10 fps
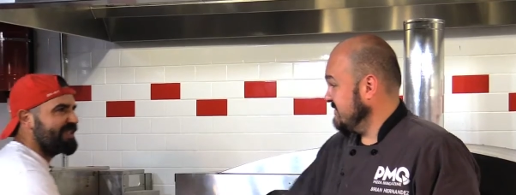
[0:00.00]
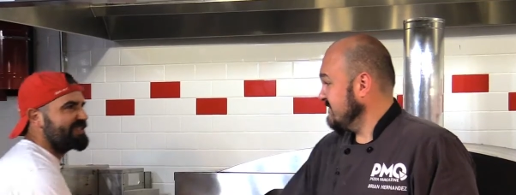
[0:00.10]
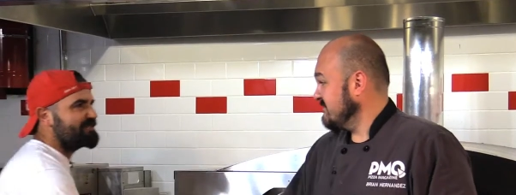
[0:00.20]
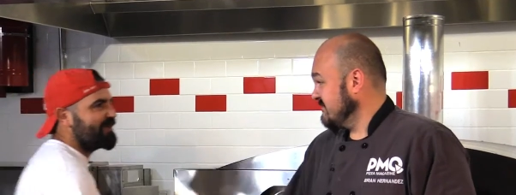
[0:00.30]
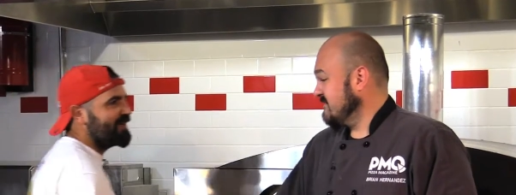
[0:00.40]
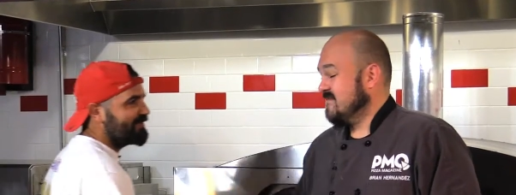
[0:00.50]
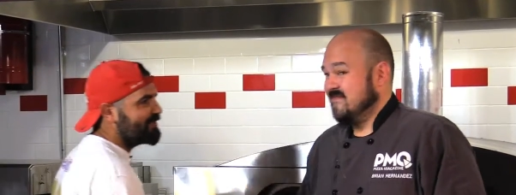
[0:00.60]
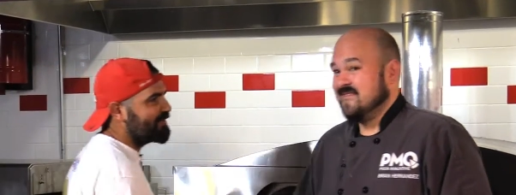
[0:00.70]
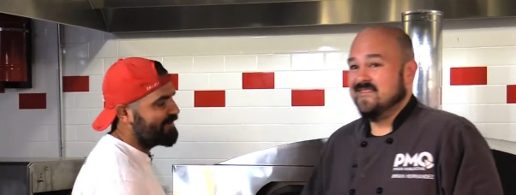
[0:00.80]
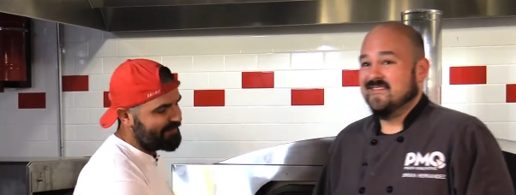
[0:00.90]
Speaker 1: thanks, Brian,
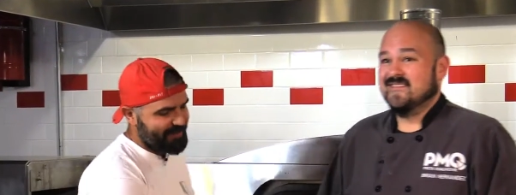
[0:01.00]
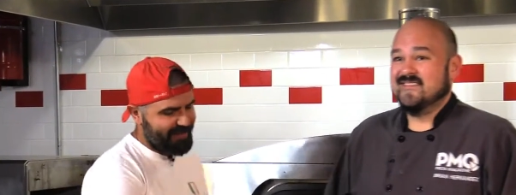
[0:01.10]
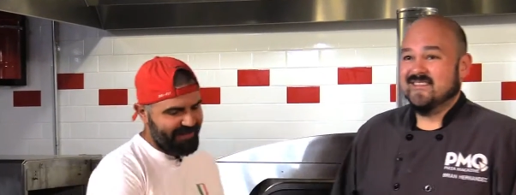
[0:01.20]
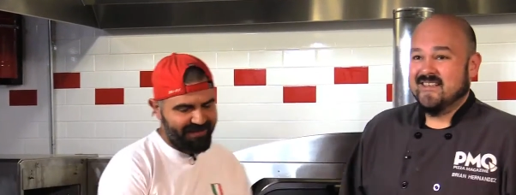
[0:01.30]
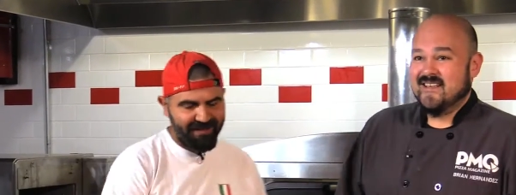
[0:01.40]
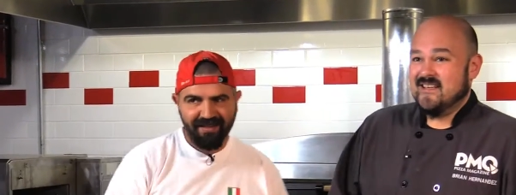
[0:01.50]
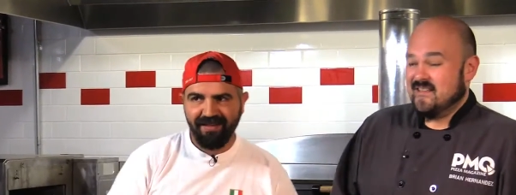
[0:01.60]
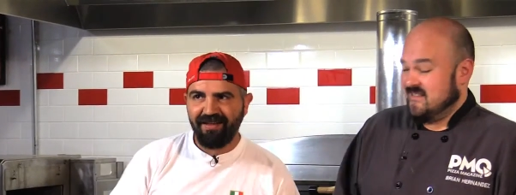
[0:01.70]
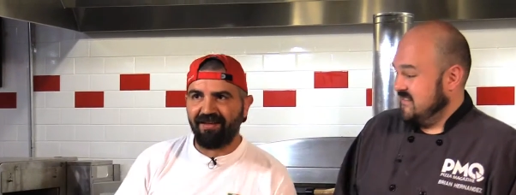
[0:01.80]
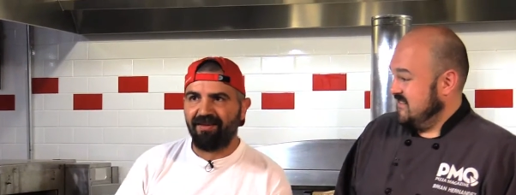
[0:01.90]
for having me.
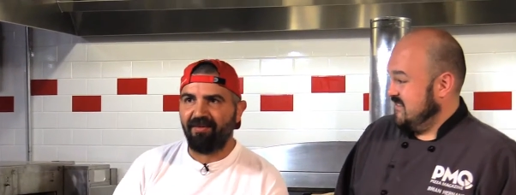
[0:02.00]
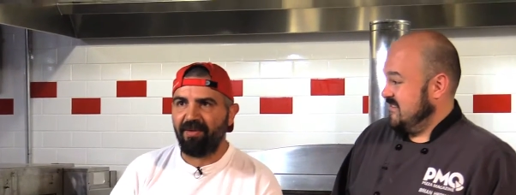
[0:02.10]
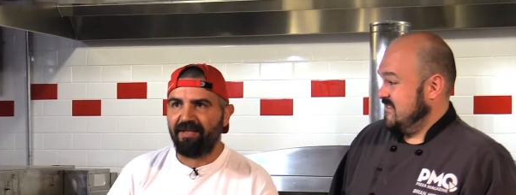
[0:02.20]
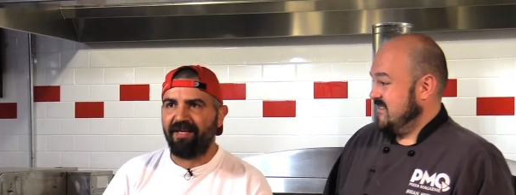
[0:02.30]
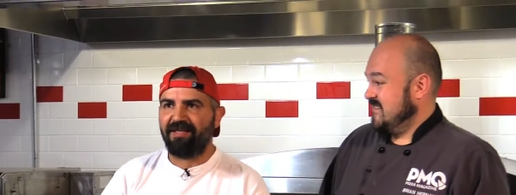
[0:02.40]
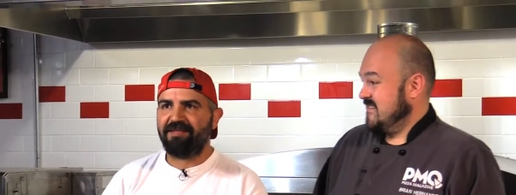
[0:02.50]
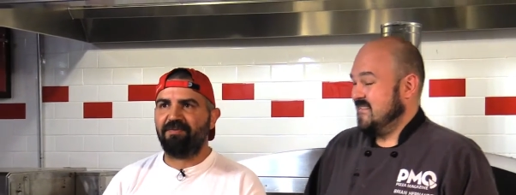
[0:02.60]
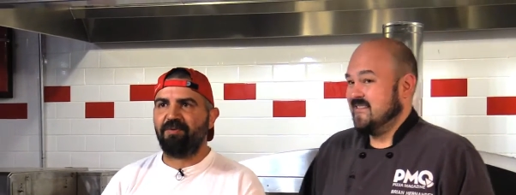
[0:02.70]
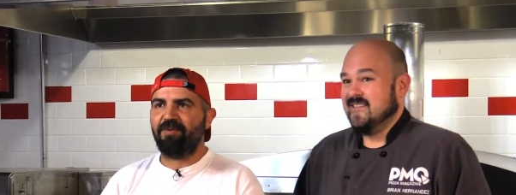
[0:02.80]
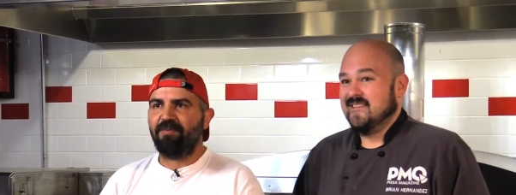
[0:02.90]
Um, and thanks
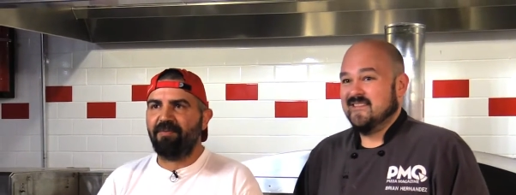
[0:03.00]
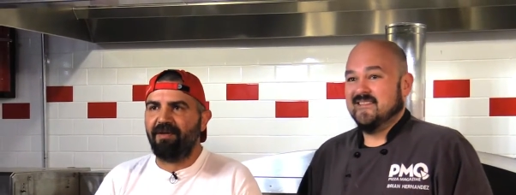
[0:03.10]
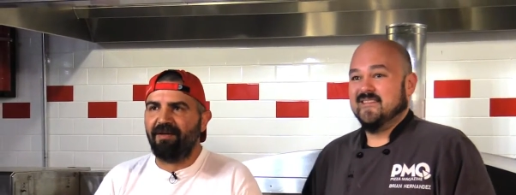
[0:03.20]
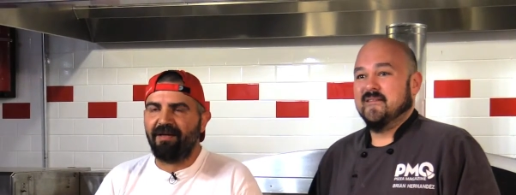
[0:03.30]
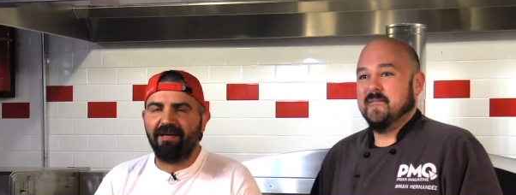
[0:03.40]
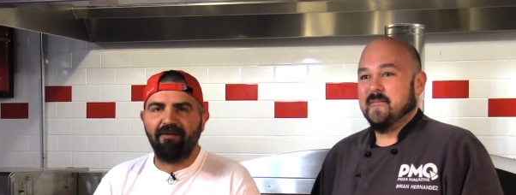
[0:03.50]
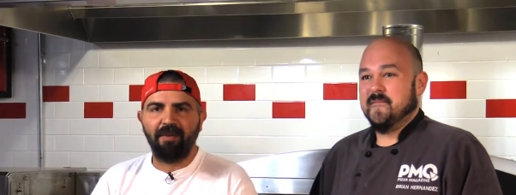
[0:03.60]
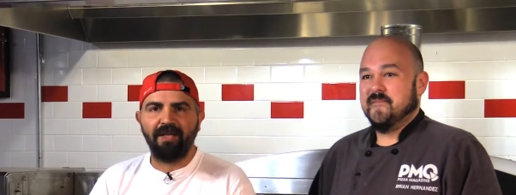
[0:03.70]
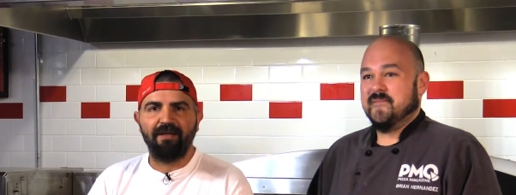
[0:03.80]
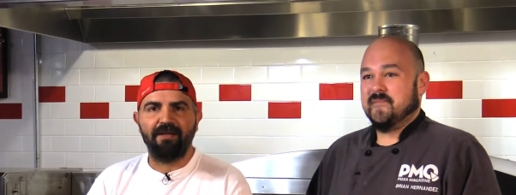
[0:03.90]
for uh, giving
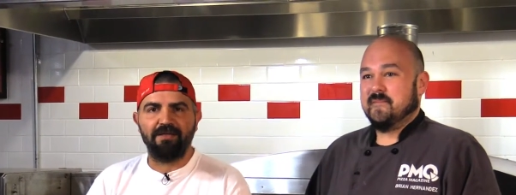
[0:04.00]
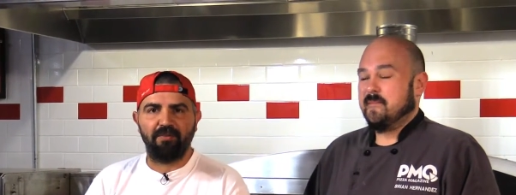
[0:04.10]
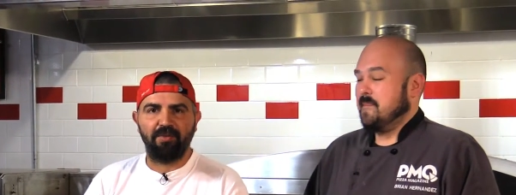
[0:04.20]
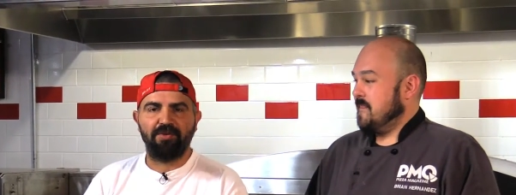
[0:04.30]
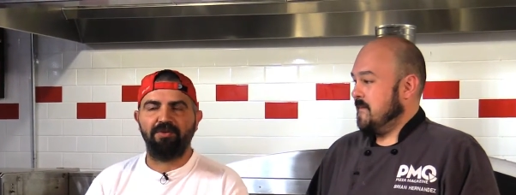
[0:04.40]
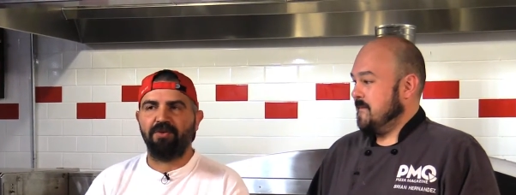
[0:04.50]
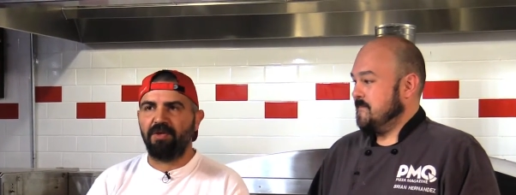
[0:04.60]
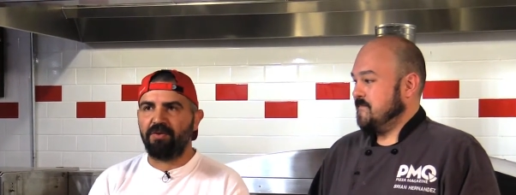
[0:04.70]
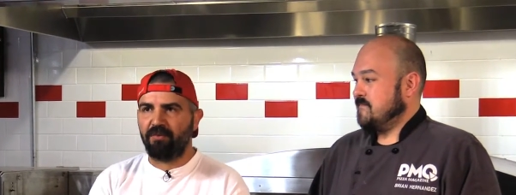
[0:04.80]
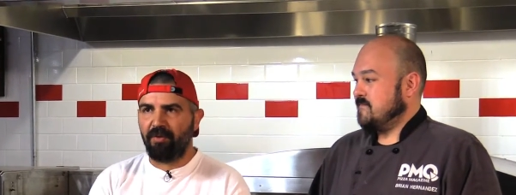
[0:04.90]
me this
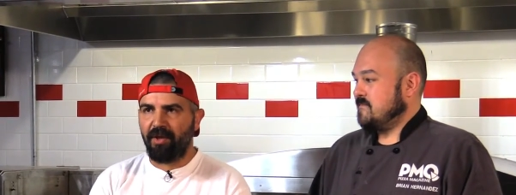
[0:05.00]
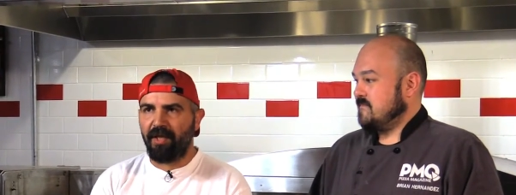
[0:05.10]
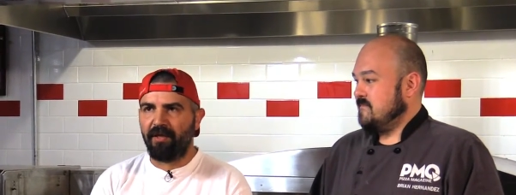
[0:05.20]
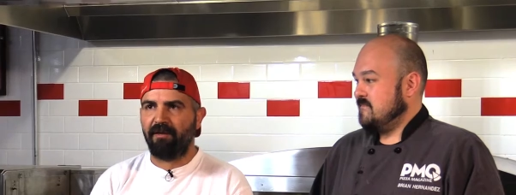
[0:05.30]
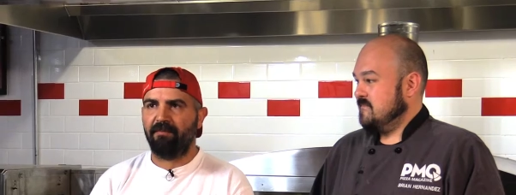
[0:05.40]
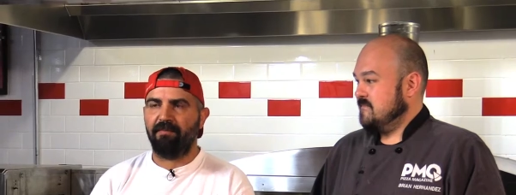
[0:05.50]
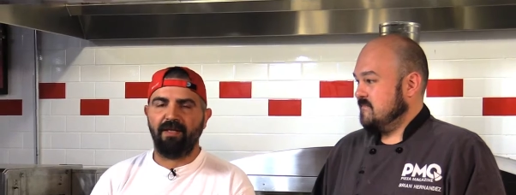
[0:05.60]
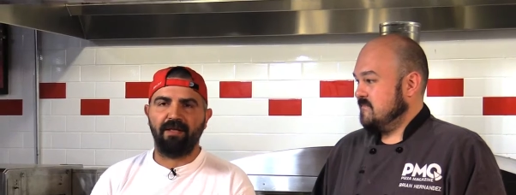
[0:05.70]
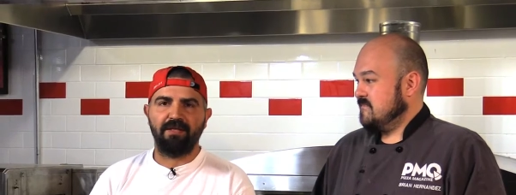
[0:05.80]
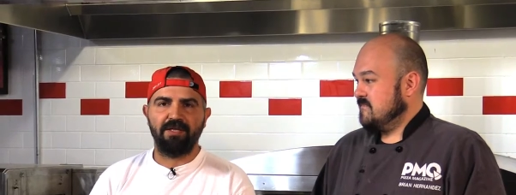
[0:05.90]
opportunity to bring um,
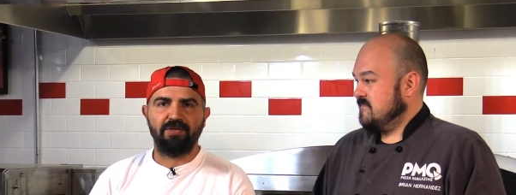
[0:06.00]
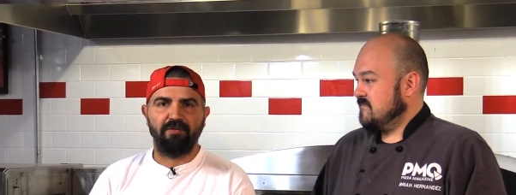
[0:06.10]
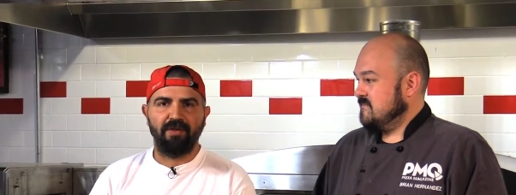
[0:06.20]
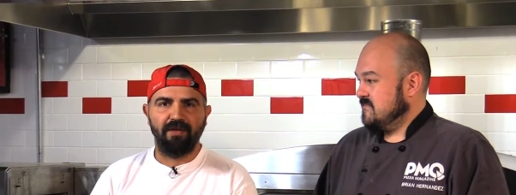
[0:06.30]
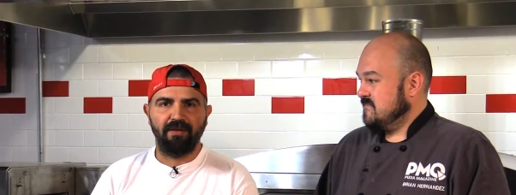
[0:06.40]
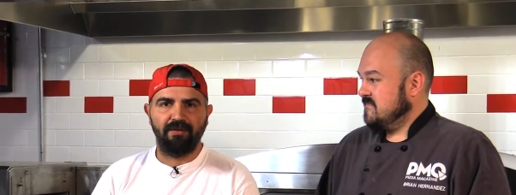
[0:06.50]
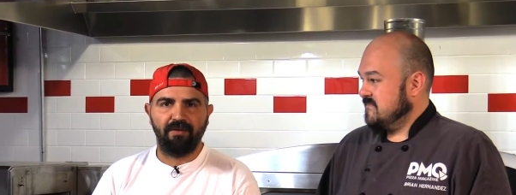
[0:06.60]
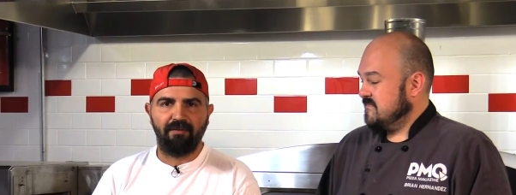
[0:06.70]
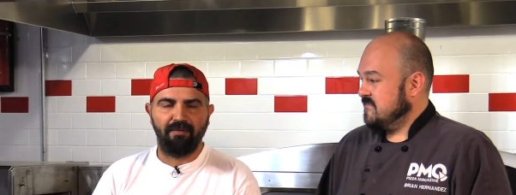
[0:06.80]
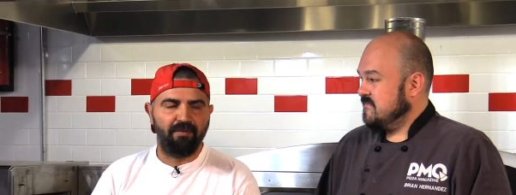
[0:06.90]
a taste of Italy
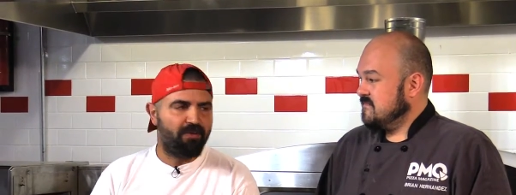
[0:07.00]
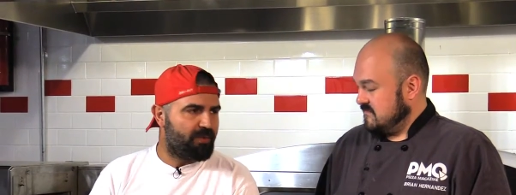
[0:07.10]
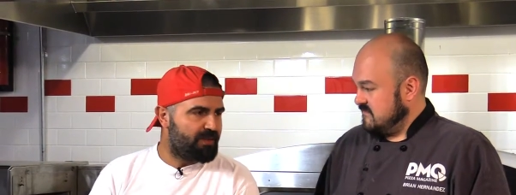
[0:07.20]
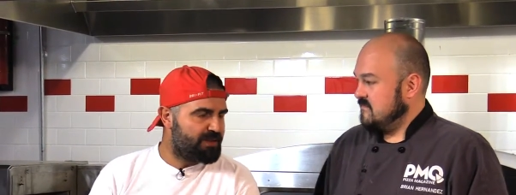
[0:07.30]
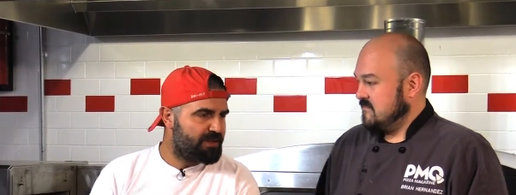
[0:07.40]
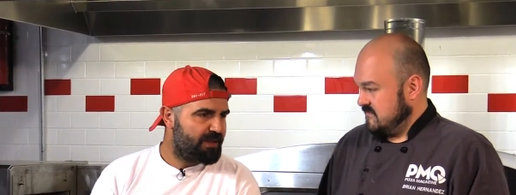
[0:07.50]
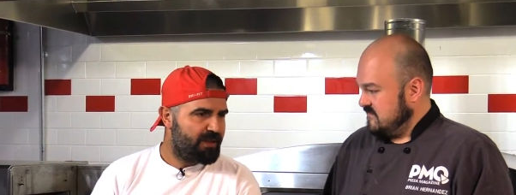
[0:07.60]
to our viewers.